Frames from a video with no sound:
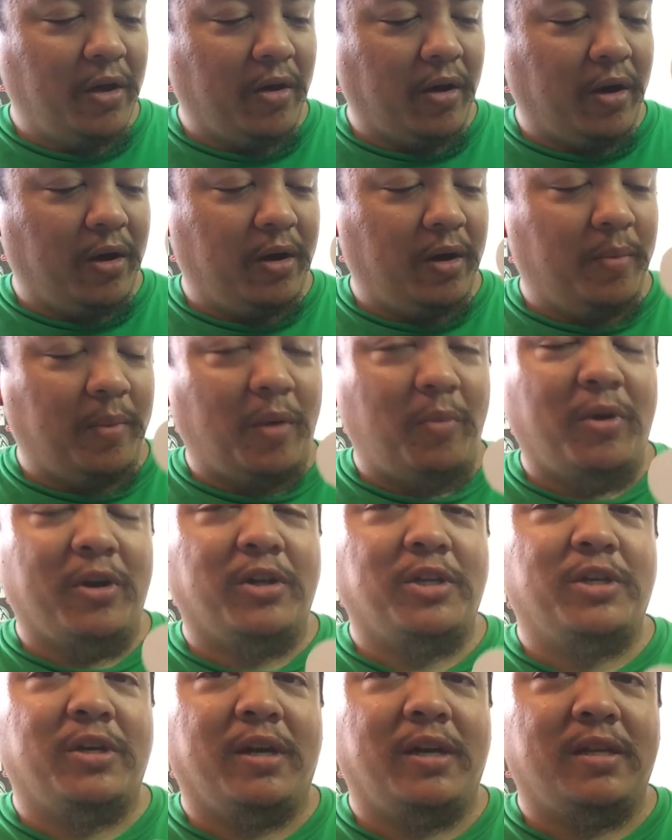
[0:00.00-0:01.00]
I want to
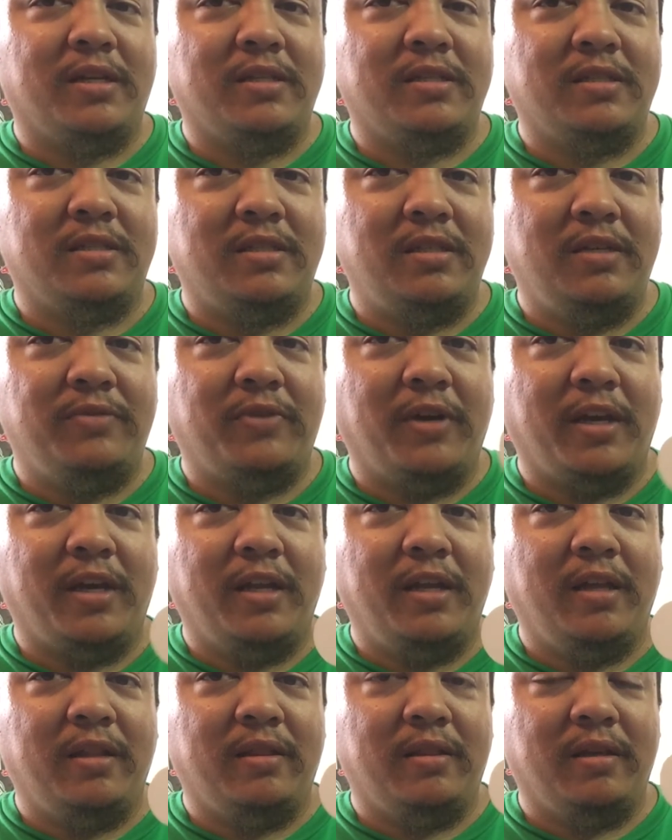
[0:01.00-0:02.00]
try to see if I can
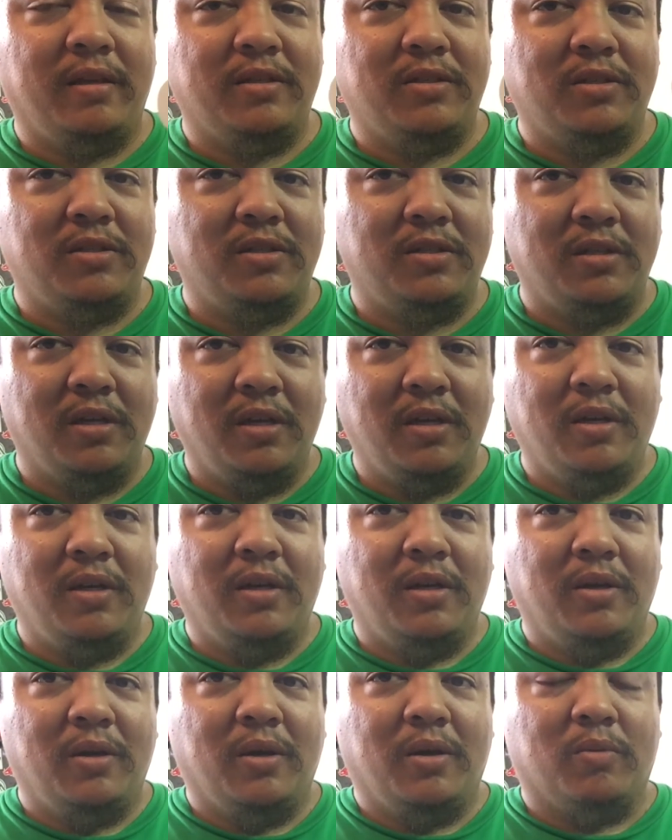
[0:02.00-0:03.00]
hit this
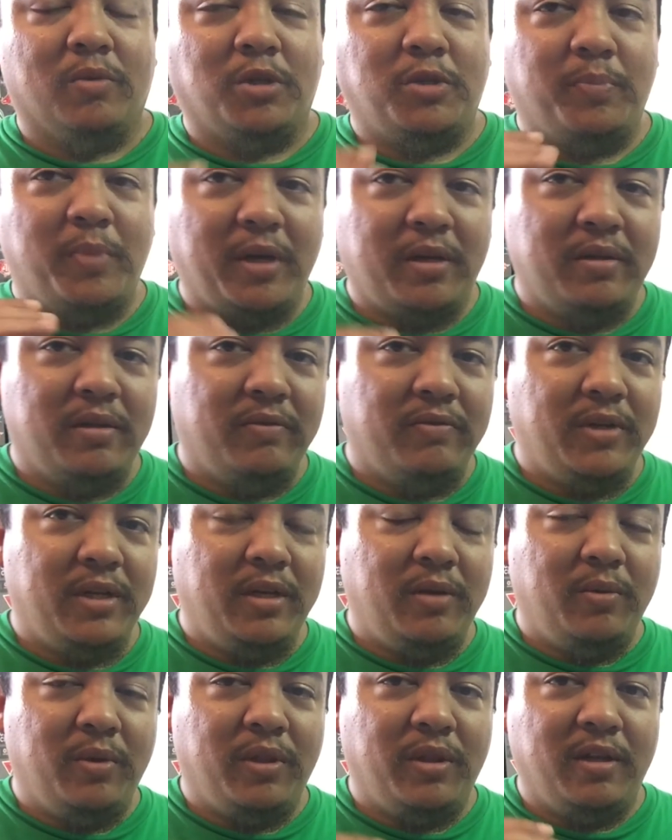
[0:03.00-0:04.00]
respectively
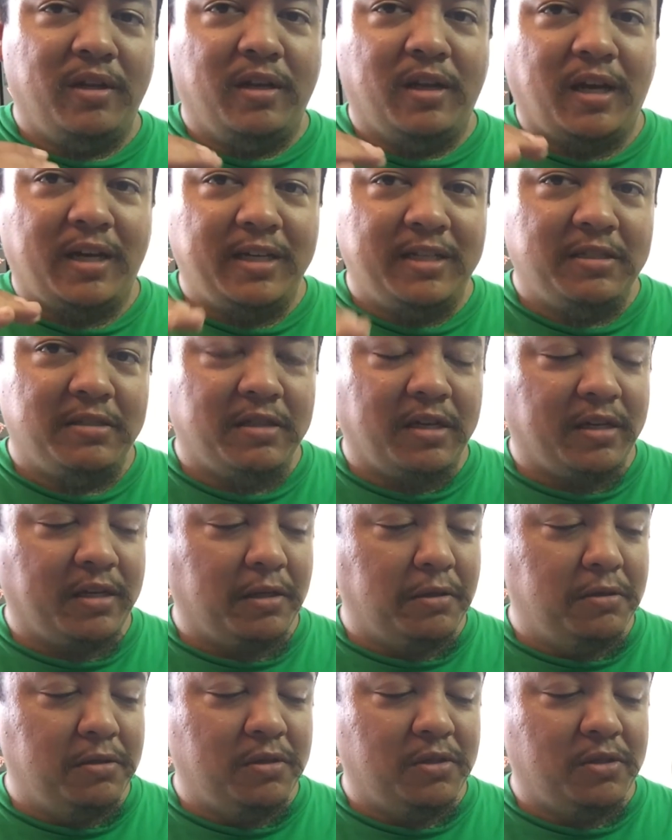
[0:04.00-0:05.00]
within 9
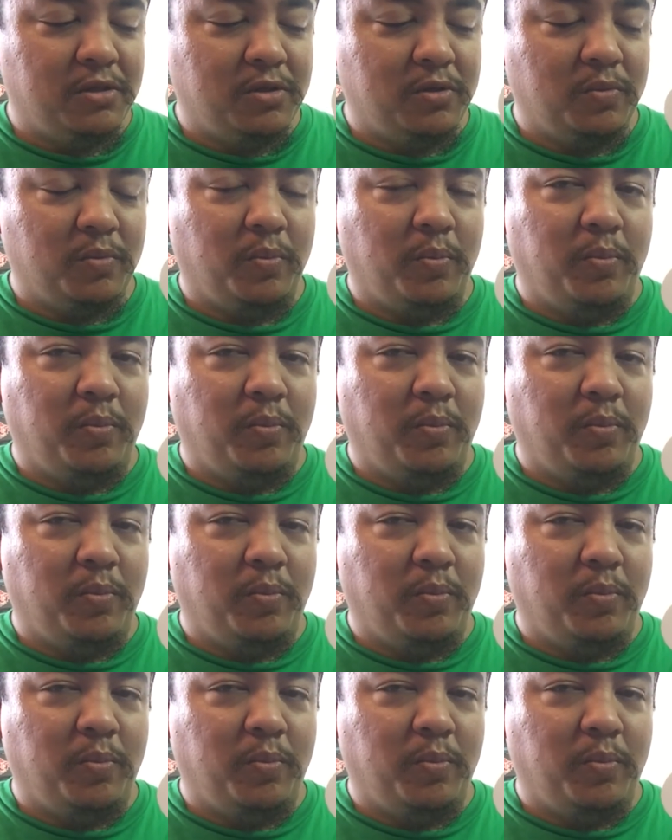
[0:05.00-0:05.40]
seconds,